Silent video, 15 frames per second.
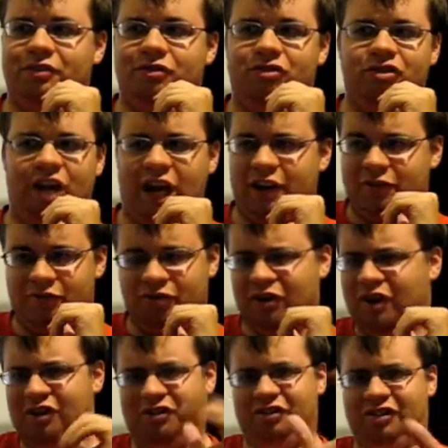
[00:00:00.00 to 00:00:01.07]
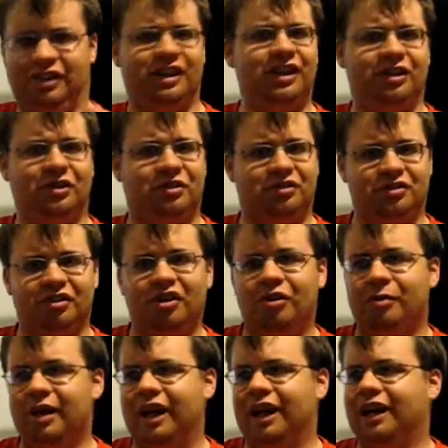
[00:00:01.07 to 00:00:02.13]
Jack Frost, the Killer
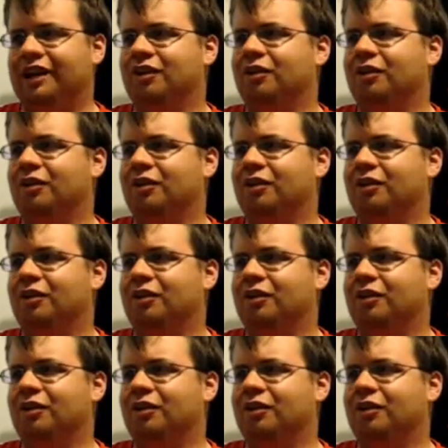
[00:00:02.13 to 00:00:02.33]
Snowman,